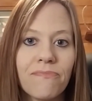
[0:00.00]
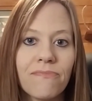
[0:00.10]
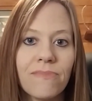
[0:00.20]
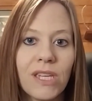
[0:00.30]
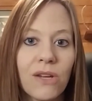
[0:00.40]

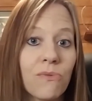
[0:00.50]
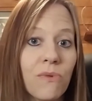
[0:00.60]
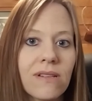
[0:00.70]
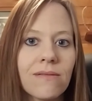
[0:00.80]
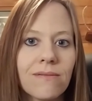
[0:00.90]
you know,
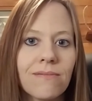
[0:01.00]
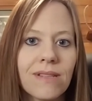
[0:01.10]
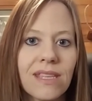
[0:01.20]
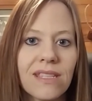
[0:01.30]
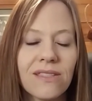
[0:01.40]

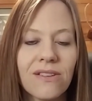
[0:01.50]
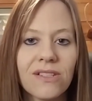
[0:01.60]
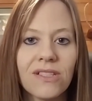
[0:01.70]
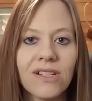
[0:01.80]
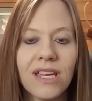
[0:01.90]
what things start
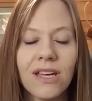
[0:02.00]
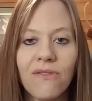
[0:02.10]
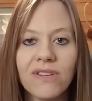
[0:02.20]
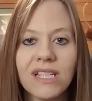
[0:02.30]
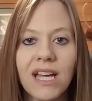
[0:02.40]
to look like
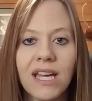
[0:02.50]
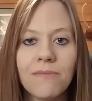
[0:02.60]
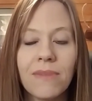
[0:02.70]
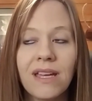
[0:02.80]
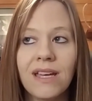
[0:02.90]
over
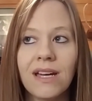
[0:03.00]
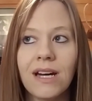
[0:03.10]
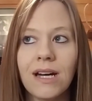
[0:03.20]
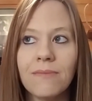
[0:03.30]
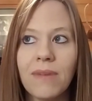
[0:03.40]
time.
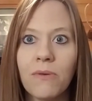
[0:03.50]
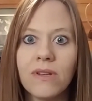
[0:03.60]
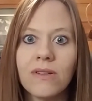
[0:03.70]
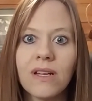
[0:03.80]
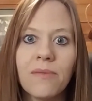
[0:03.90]
I
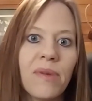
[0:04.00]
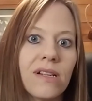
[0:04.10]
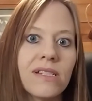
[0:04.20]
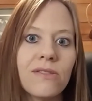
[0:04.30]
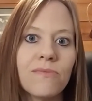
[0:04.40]
will
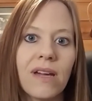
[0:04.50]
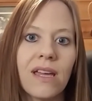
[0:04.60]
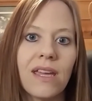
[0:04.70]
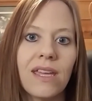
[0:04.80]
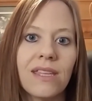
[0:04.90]
compare it to
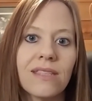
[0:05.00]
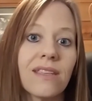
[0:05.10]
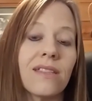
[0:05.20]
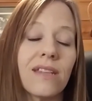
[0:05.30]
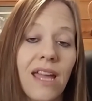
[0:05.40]
the
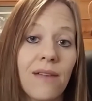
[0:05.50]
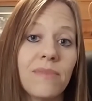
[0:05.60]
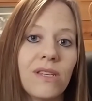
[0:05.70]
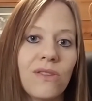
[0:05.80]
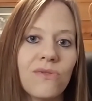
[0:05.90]
scale that I have
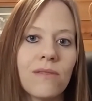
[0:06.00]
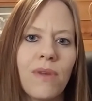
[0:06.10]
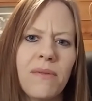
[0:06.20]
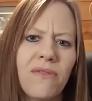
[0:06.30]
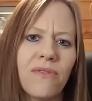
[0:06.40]
been using
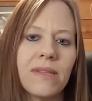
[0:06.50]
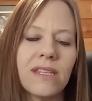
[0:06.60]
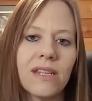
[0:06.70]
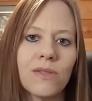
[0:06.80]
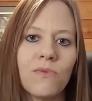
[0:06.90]
probably for about
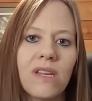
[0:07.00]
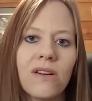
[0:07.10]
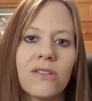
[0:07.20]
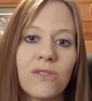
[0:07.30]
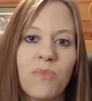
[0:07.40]
the next
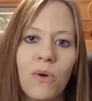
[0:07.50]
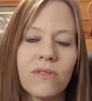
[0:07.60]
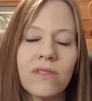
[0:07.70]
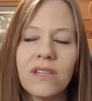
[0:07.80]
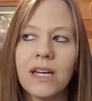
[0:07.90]
week. I'll do
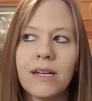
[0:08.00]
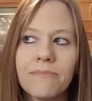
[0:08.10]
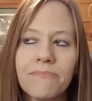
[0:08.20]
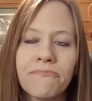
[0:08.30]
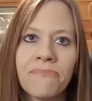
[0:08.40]
both
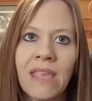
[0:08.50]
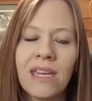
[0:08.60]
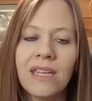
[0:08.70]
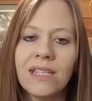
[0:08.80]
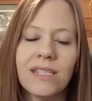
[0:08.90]

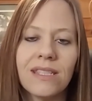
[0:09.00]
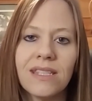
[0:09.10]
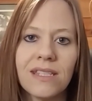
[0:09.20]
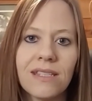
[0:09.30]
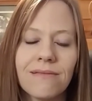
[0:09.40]
just
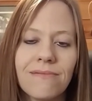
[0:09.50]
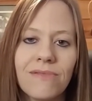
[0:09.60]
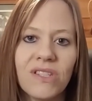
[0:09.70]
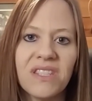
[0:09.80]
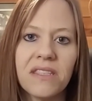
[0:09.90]

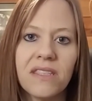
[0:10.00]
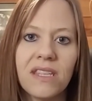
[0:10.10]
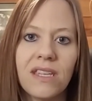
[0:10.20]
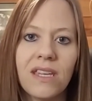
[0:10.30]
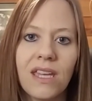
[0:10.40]
to
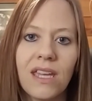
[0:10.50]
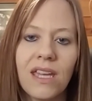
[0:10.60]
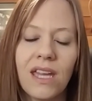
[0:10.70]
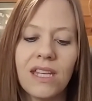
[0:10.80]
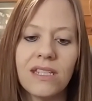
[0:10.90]
see,
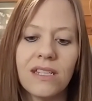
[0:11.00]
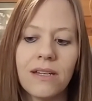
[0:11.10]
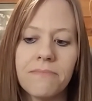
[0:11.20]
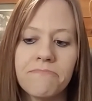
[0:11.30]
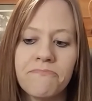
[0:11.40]
and
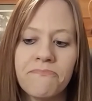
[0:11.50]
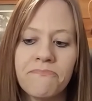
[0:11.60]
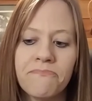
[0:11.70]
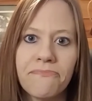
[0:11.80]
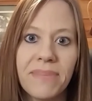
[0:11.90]

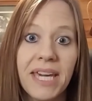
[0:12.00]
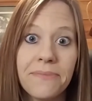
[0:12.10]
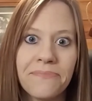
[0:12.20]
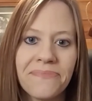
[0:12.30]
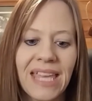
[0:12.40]
yeah.
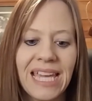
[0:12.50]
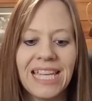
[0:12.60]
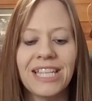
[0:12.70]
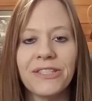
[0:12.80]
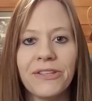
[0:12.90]

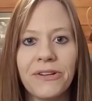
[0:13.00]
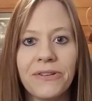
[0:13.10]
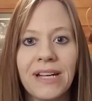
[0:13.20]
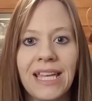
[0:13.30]
So